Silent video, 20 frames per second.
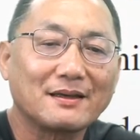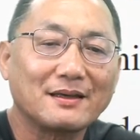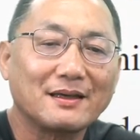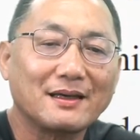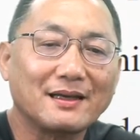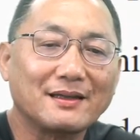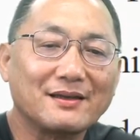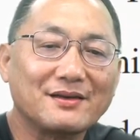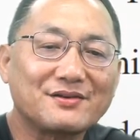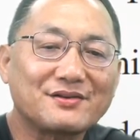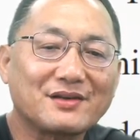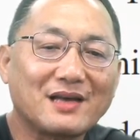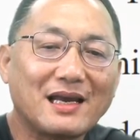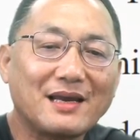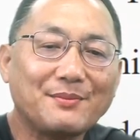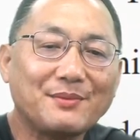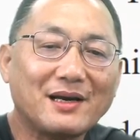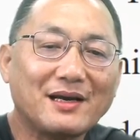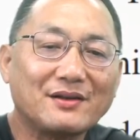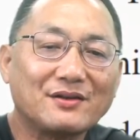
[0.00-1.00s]
In the
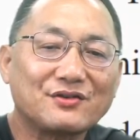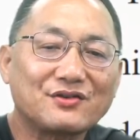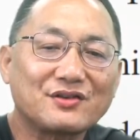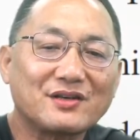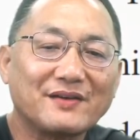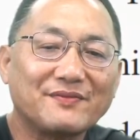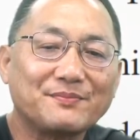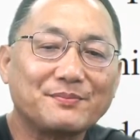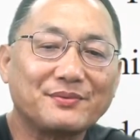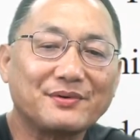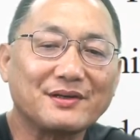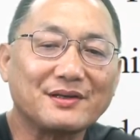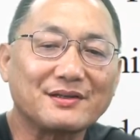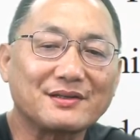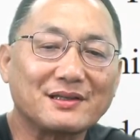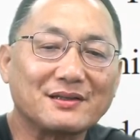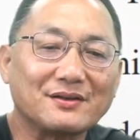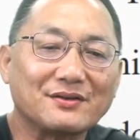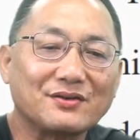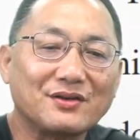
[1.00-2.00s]
same way, the chief priests
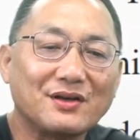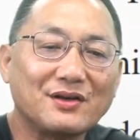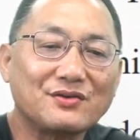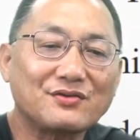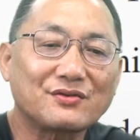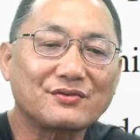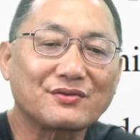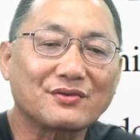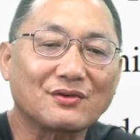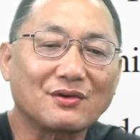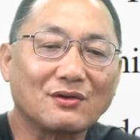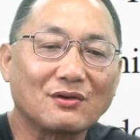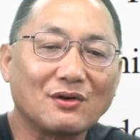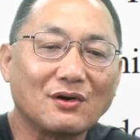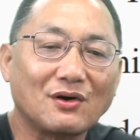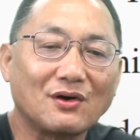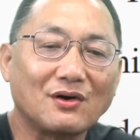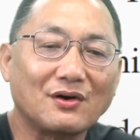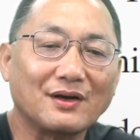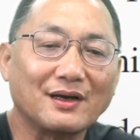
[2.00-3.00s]
and the teachers of the
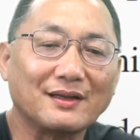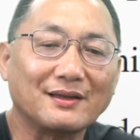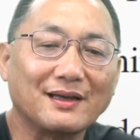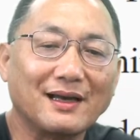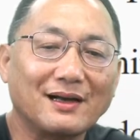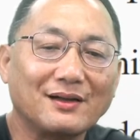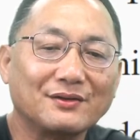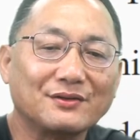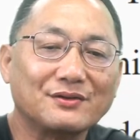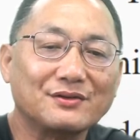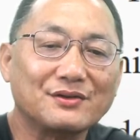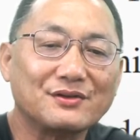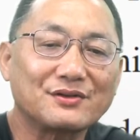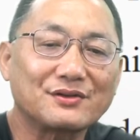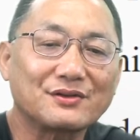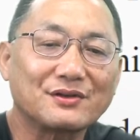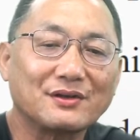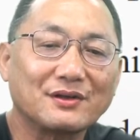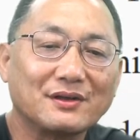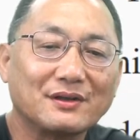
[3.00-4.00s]
law and
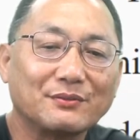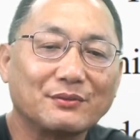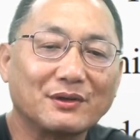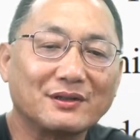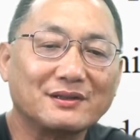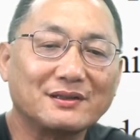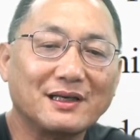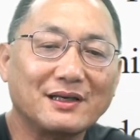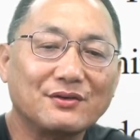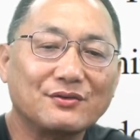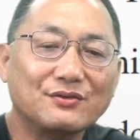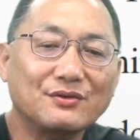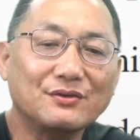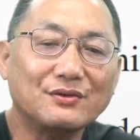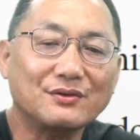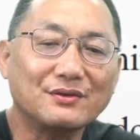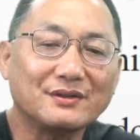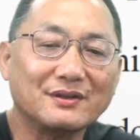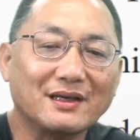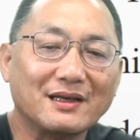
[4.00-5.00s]
elders, what did they do?
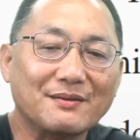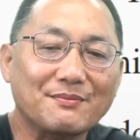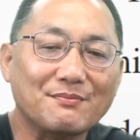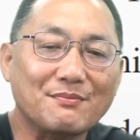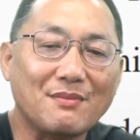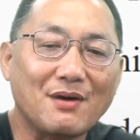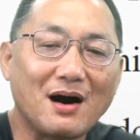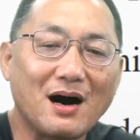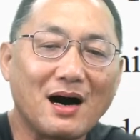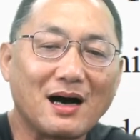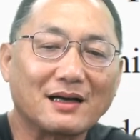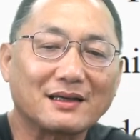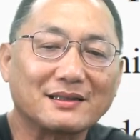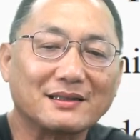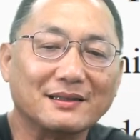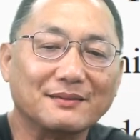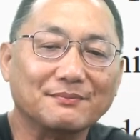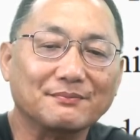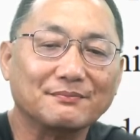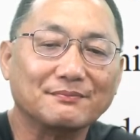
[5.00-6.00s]
They mocked
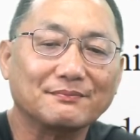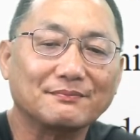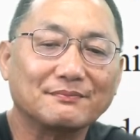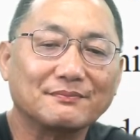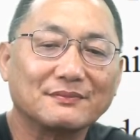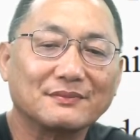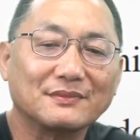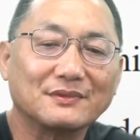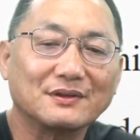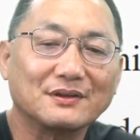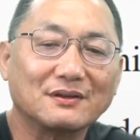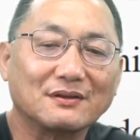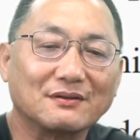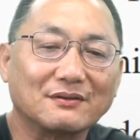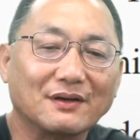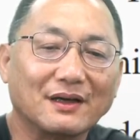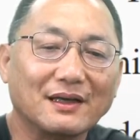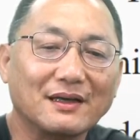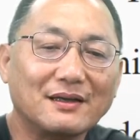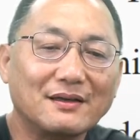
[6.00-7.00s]
him,
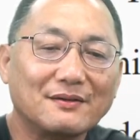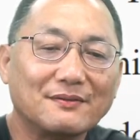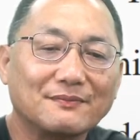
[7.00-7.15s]
right?